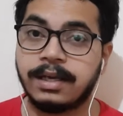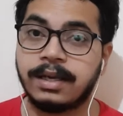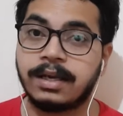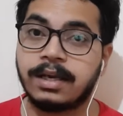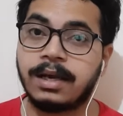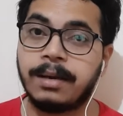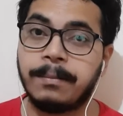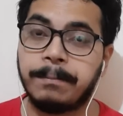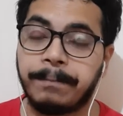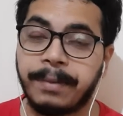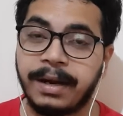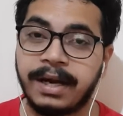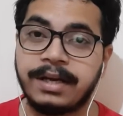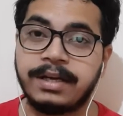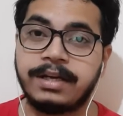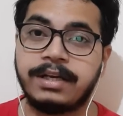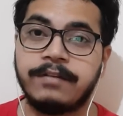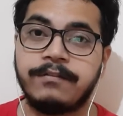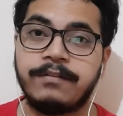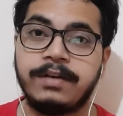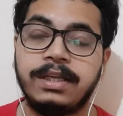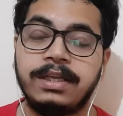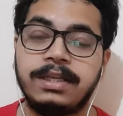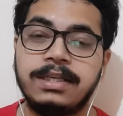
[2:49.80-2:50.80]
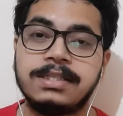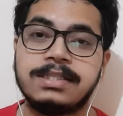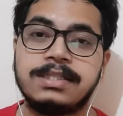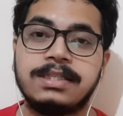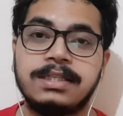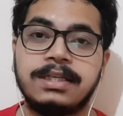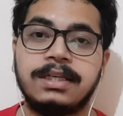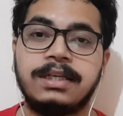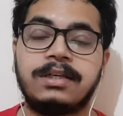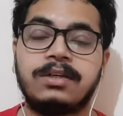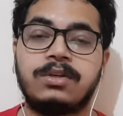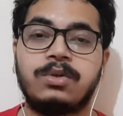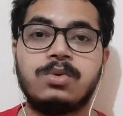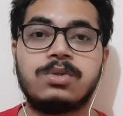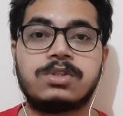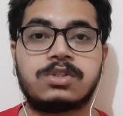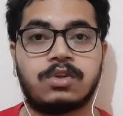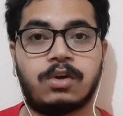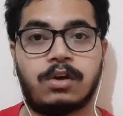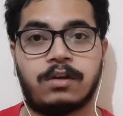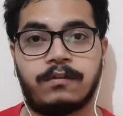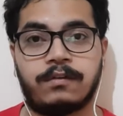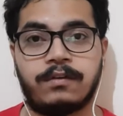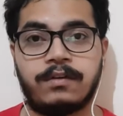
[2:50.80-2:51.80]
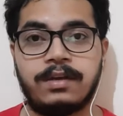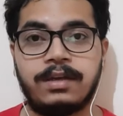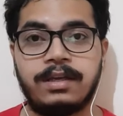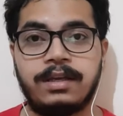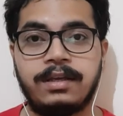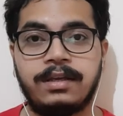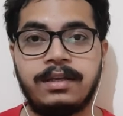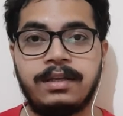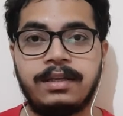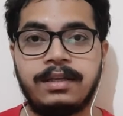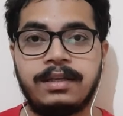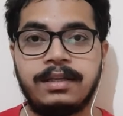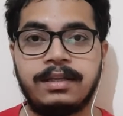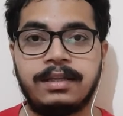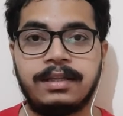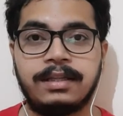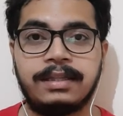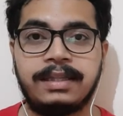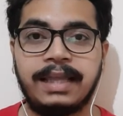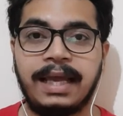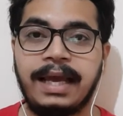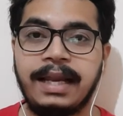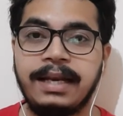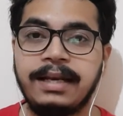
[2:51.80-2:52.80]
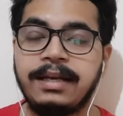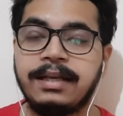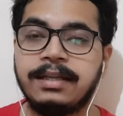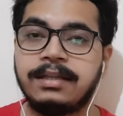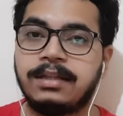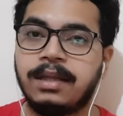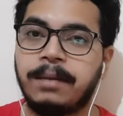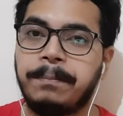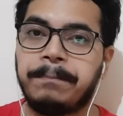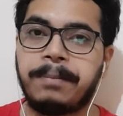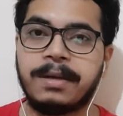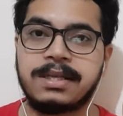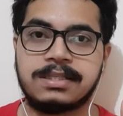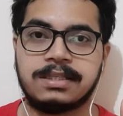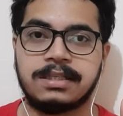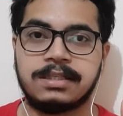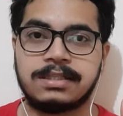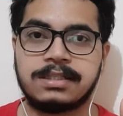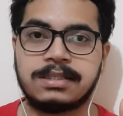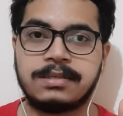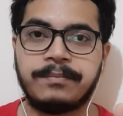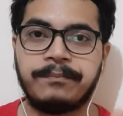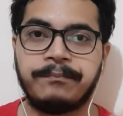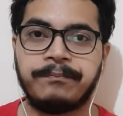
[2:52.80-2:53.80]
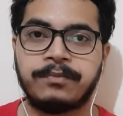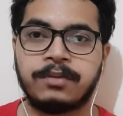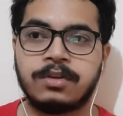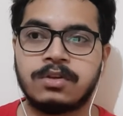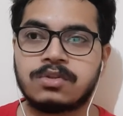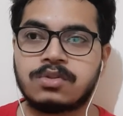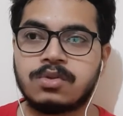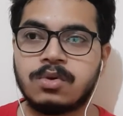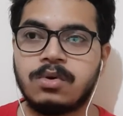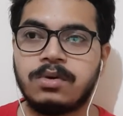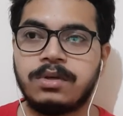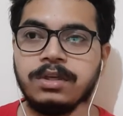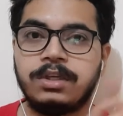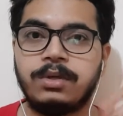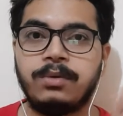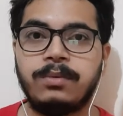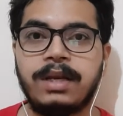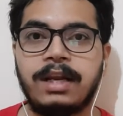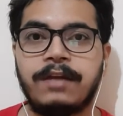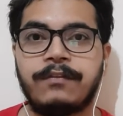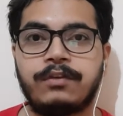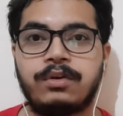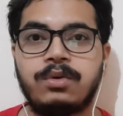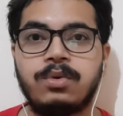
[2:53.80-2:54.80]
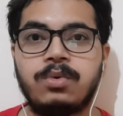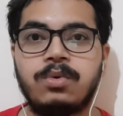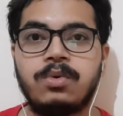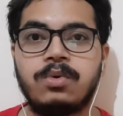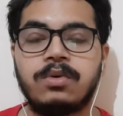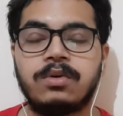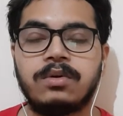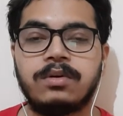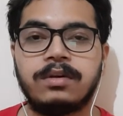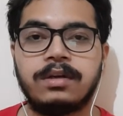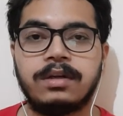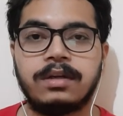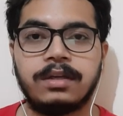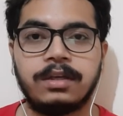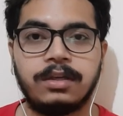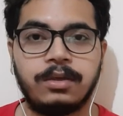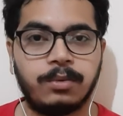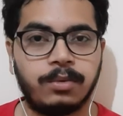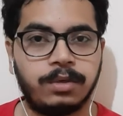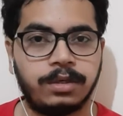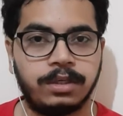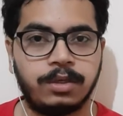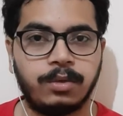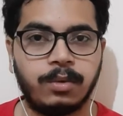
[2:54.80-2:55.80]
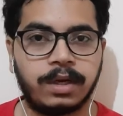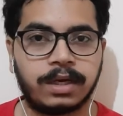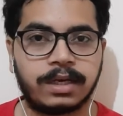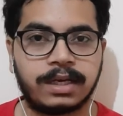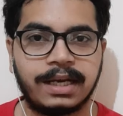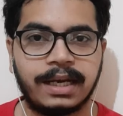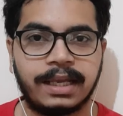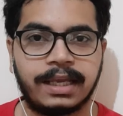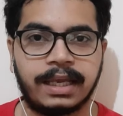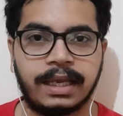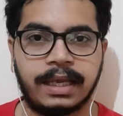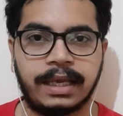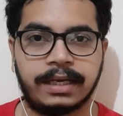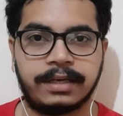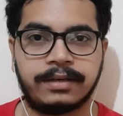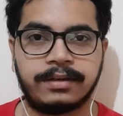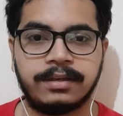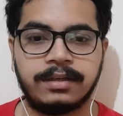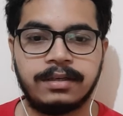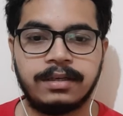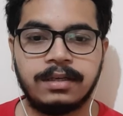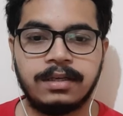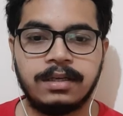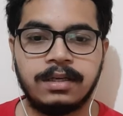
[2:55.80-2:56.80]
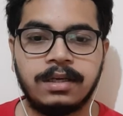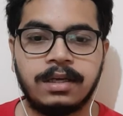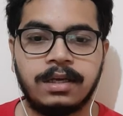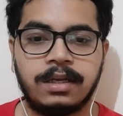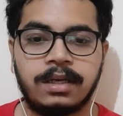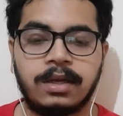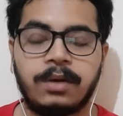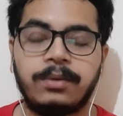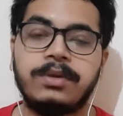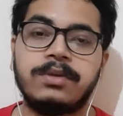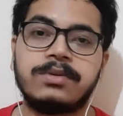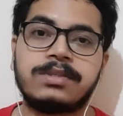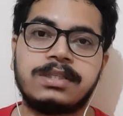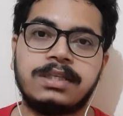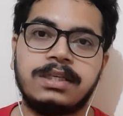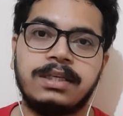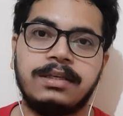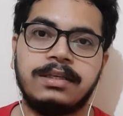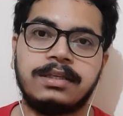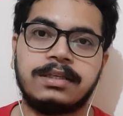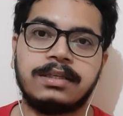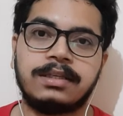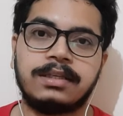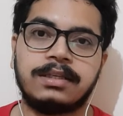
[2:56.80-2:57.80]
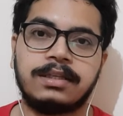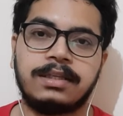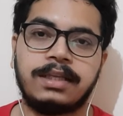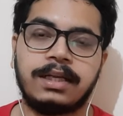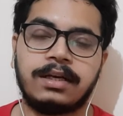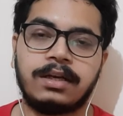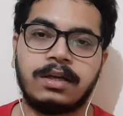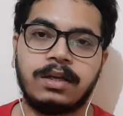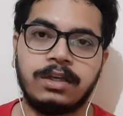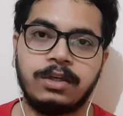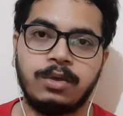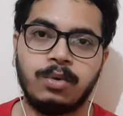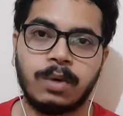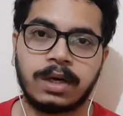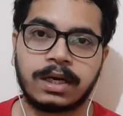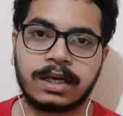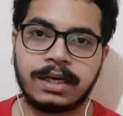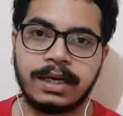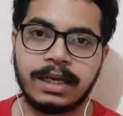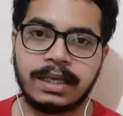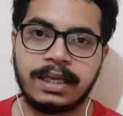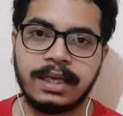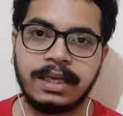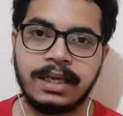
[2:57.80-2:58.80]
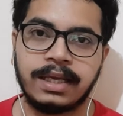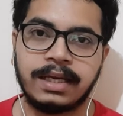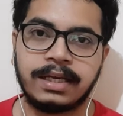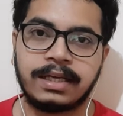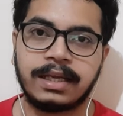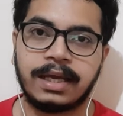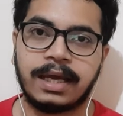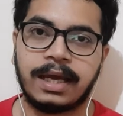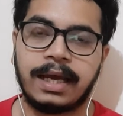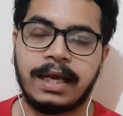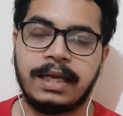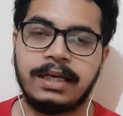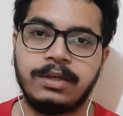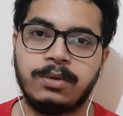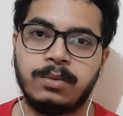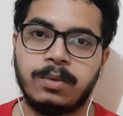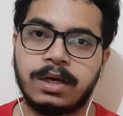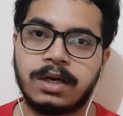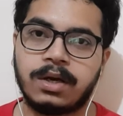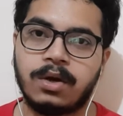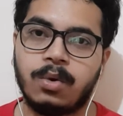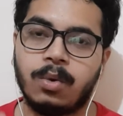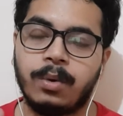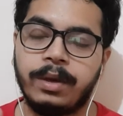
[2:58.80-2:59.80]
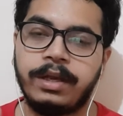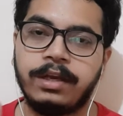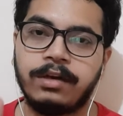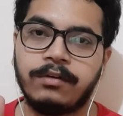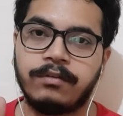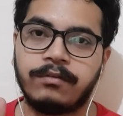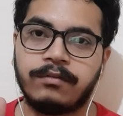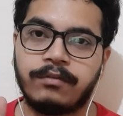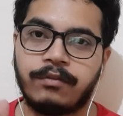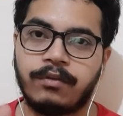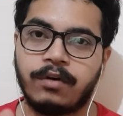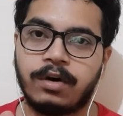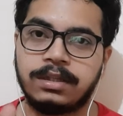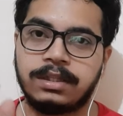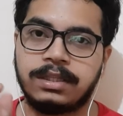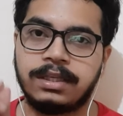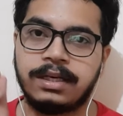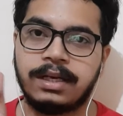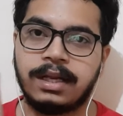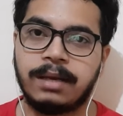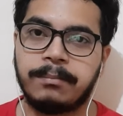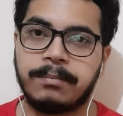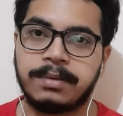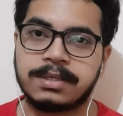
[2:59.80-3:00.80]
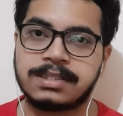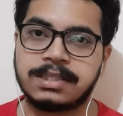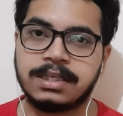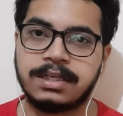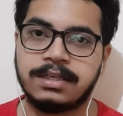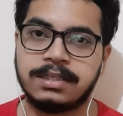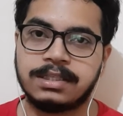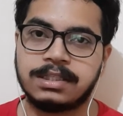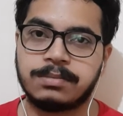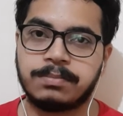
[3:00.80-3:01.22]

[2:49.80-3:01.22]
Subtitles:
comparatively easier to solve than the puzzles. So you will have to, you are clicking it. Now you see that you are clicking it and you are going for the number series